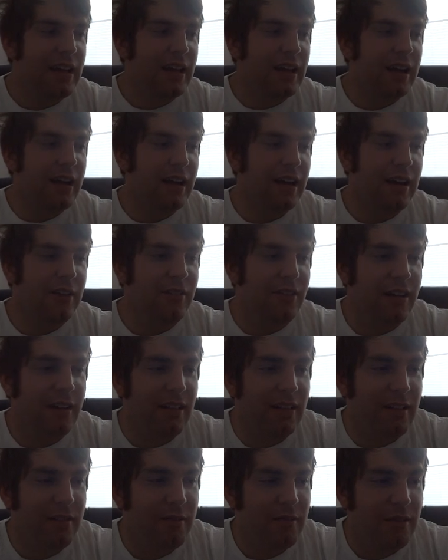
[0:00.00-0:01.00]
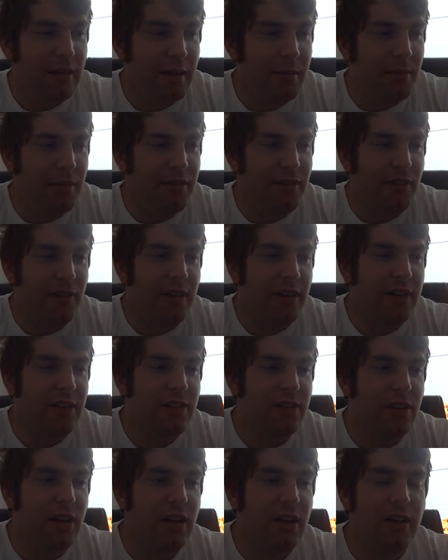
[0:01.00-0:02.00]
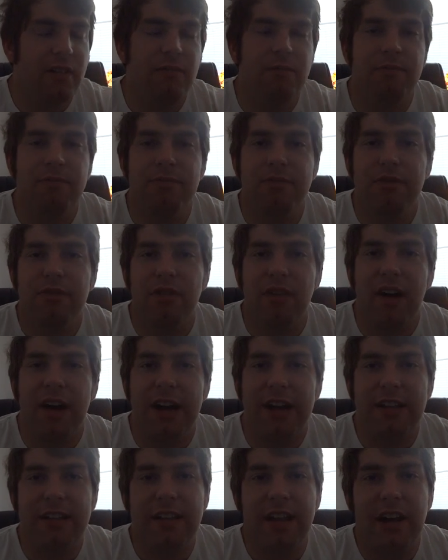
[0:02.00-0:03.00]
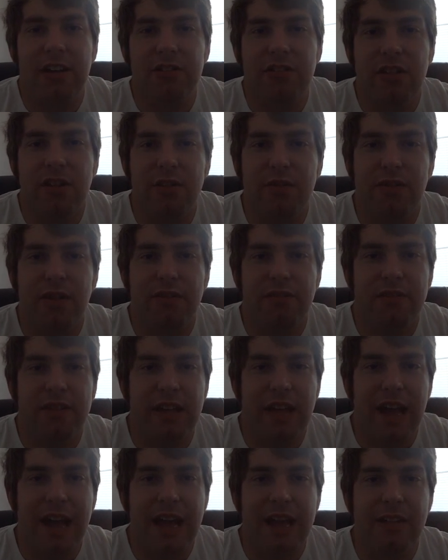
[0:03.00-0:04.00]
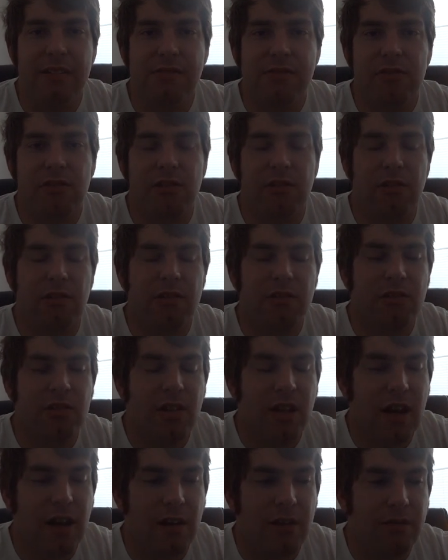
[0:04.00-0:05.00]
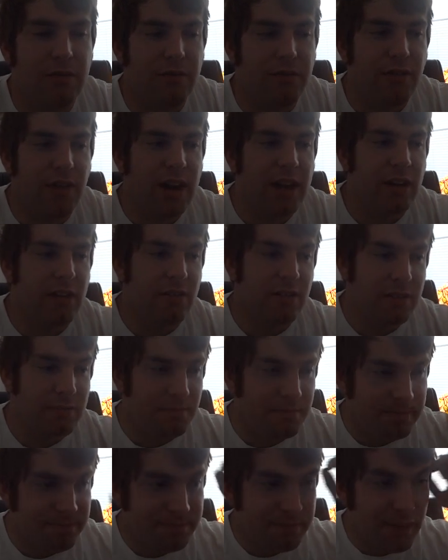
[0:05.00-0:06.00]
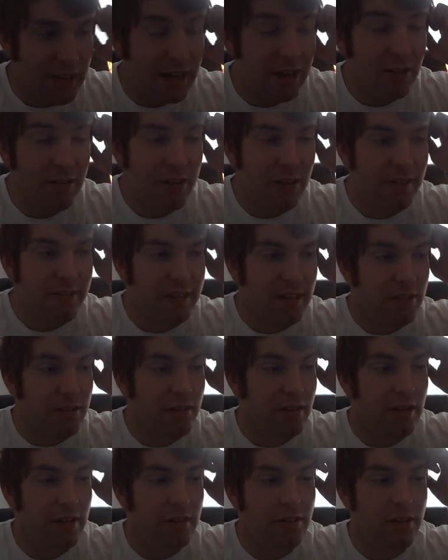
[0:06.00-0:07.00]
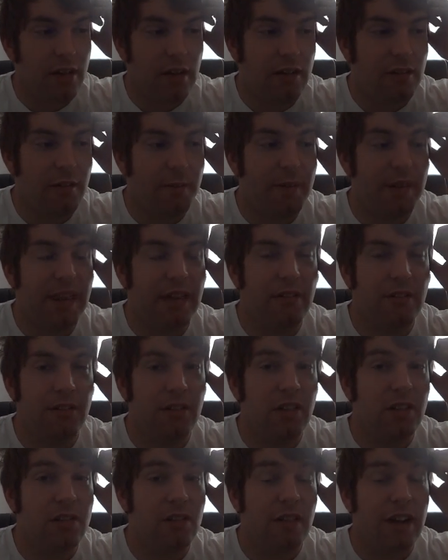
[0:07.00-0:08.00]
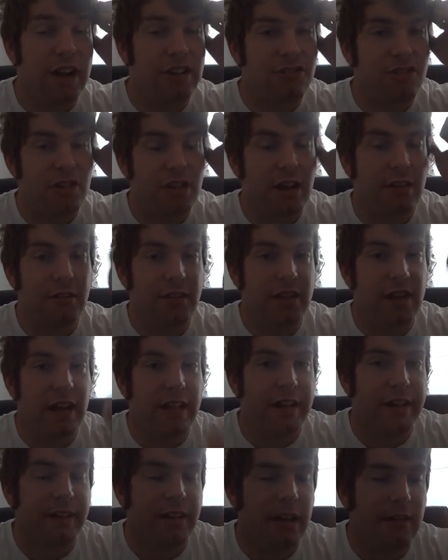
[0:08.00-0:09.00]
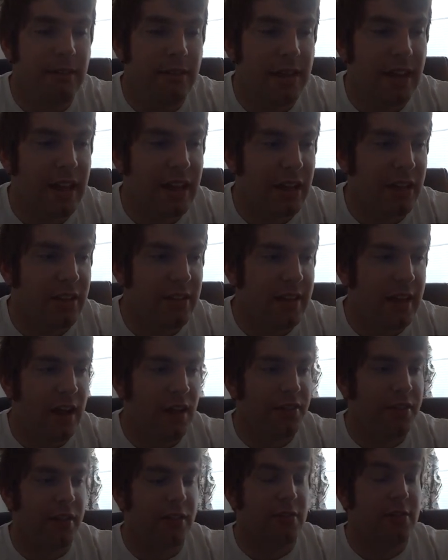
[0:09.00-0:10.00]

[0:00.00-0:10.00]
Well, right before he started flying down 258 towards Franklin. I don't know if that's where he was going, but that was the direction he was heading. He was heading south on